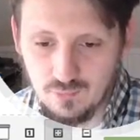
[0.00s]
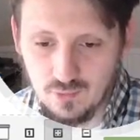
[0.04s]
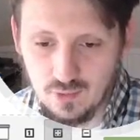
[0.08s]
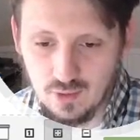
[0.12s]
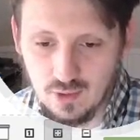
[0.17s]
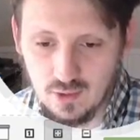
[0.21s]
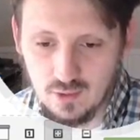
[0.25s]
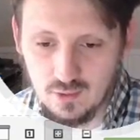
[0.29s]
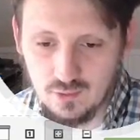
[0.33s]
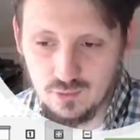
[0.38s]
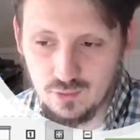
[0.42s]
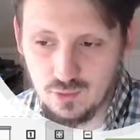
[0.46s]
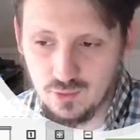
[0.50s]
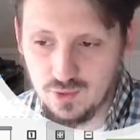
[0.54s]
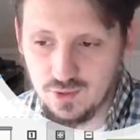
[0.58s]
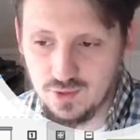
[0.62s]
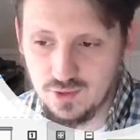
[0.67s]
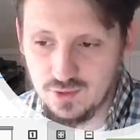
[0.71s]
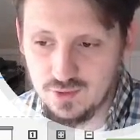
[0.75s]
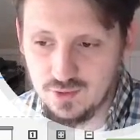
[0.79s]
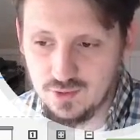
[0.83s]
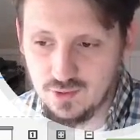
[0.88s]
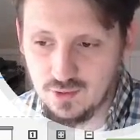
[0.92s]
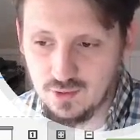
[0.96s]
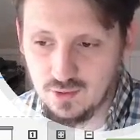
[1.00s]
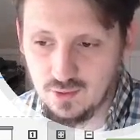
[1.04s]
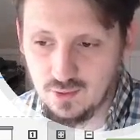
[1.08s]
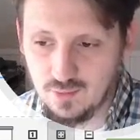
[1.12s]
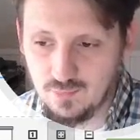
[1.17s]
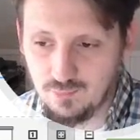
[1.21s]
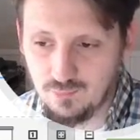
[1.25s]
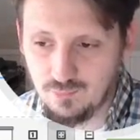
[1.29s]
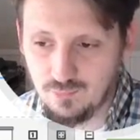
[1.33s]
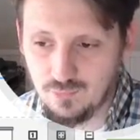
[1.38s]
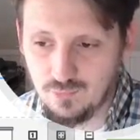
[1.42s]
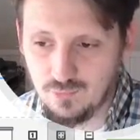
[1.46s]
Yeah, so this is
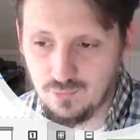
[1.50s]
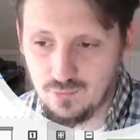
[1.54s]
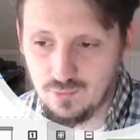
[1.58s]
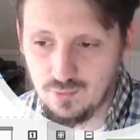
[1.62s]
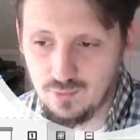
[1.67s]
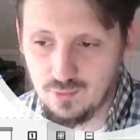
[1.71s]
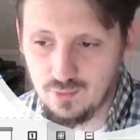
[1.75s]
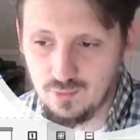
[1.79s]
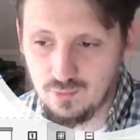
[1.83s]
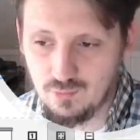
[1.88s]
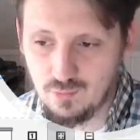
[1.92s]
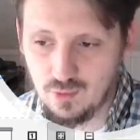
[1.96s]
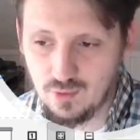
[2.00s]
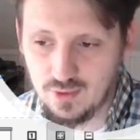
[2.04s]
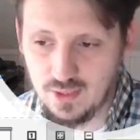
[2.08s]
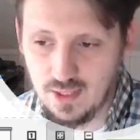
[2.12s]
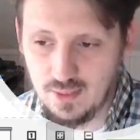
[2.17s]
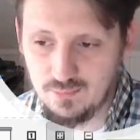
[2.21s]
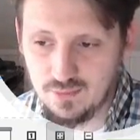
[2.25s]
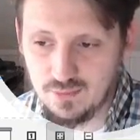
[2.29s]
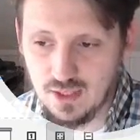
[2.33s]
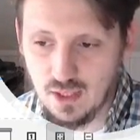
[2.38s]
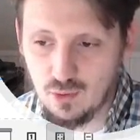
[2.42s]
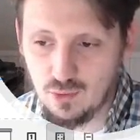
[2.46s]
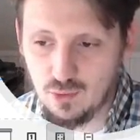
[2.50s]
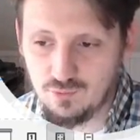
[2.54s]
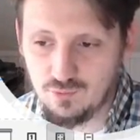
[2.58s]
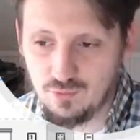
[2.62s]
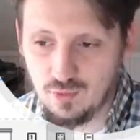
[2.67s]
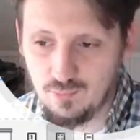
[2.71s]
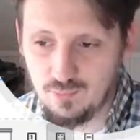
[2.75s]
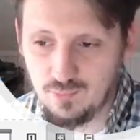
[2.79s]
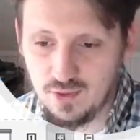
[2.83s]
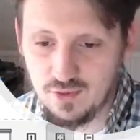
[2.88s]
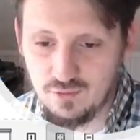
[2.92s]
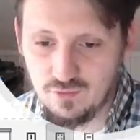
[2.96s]
what comes out
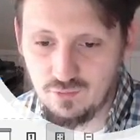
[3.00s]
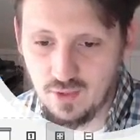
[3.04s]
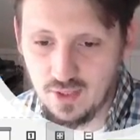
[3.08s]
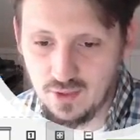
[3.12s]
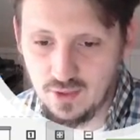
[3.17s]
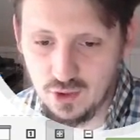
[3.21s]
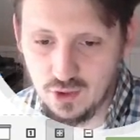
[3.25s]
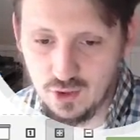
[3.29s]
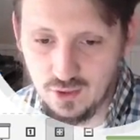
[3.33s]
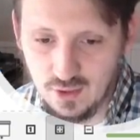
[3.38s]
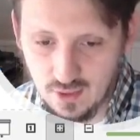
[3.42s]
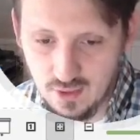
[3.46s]
from this fraction here